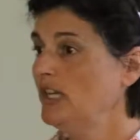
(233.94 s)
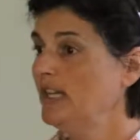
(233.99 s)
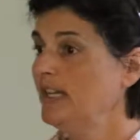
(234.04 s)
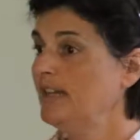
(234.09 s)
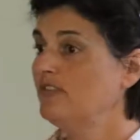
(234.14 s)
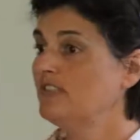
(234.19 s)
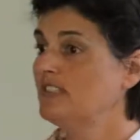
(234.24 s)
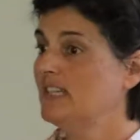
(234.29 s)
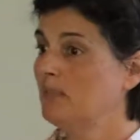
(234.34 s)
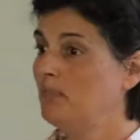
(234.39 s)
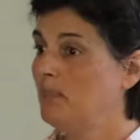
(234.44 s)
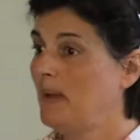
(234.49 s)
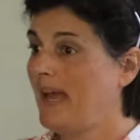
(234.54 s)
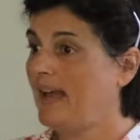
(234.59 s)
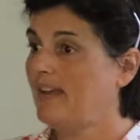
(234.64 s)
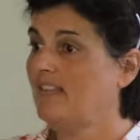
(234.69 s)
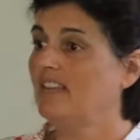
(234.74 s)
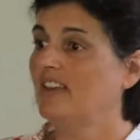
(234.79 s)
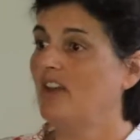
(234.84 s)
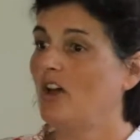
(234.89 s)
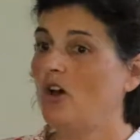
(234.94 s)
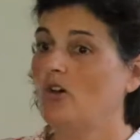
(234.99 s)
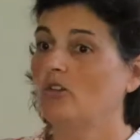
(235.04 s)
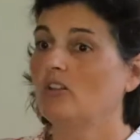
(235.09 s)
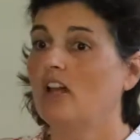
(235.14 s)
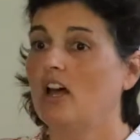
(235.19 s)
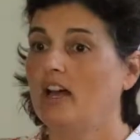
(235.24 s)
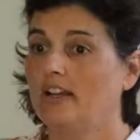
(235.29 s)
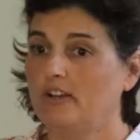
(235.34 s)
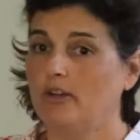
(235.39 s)
you're lifting back the old
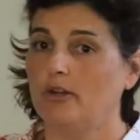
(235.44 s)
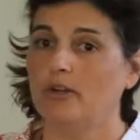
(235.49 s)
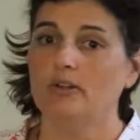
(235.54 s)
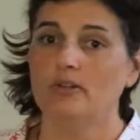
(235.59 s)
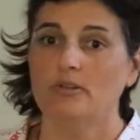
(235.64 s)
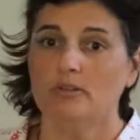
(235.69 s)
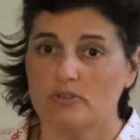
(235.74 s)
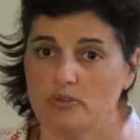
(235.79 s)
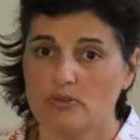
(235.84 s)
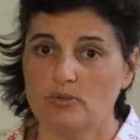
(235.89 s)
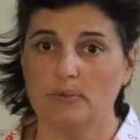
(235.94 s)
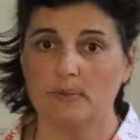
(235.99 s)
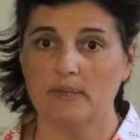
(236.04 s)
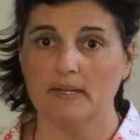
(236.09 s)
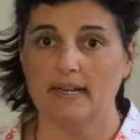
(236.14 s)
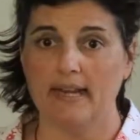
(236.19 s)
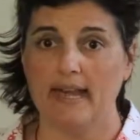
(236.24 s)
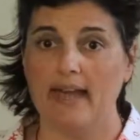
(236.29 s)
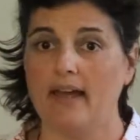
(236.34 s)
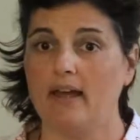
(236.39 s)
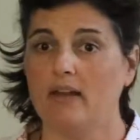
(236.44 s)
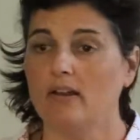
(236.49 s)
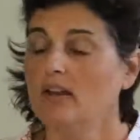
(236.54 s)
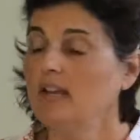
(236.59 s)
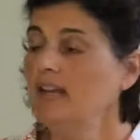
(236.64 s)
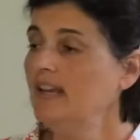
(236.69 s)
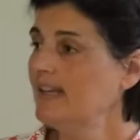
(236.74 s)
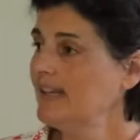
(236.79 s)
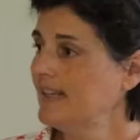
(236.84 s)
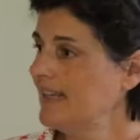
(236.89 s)
lino, stripping it out,
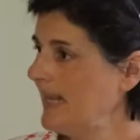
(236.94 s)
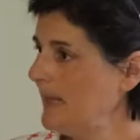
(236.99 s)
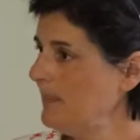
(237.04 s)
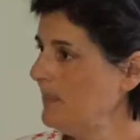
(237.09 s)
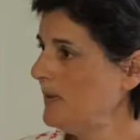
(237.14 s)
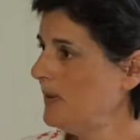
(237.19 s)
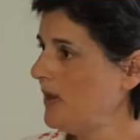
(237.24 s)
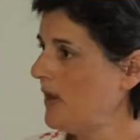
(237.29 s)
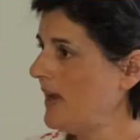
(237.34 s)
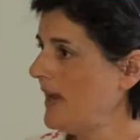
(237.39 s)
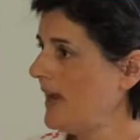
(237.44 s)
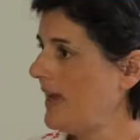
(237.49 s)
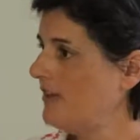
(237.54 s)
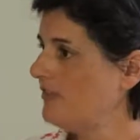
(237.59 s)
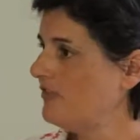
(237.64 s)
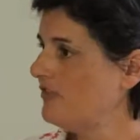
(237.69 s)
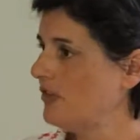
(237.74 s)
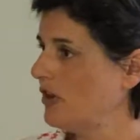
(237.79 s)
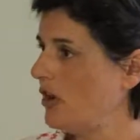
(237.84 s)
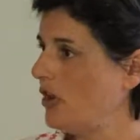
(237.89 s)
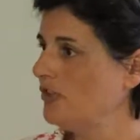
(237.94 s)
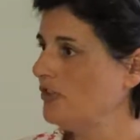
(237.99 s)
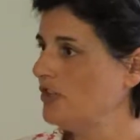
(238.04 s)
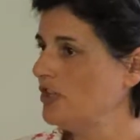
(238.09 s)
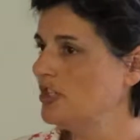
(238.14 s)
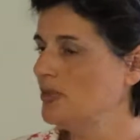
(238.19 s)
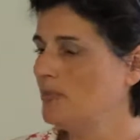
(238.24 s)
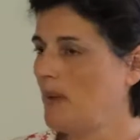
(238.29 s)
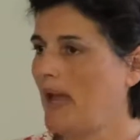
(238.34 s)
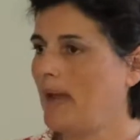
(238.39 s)
keep an eye out for old
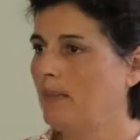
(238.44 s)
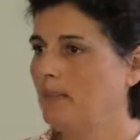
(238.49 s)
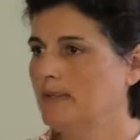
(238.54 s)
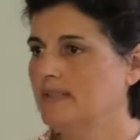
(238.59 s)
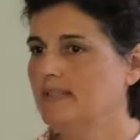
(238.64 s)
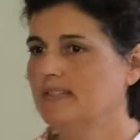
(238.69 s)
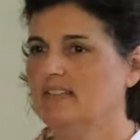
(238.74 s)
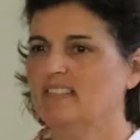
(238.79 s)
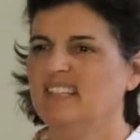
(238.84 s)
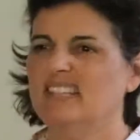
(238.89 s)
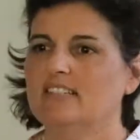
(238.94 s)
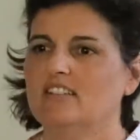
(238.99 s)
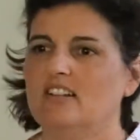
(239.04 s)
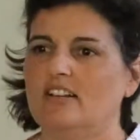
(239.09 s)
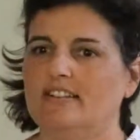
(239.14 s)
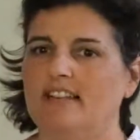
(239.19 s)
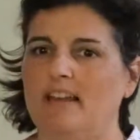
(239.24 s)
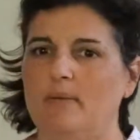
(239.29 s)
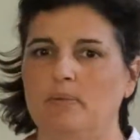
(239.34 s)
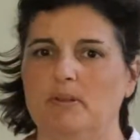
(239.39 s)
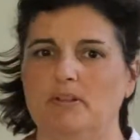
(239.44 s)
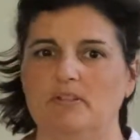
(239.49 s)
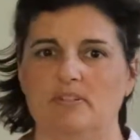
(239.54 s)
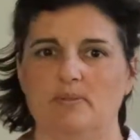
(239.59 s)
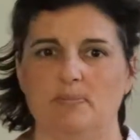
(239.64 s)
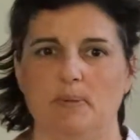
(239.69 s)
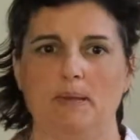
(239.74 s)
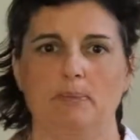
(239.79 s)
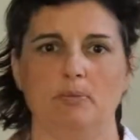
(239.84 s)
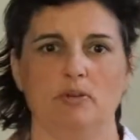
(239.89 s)
newspapers and things like that,
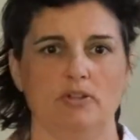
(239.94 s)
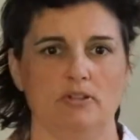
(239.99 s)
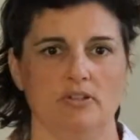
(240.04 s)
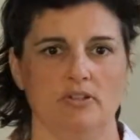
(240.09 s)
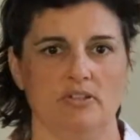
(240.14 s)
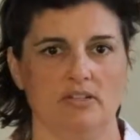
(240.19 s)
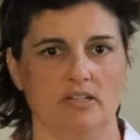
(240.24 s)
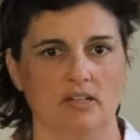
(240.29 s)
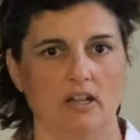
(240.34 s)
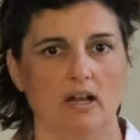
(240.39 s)
because people used to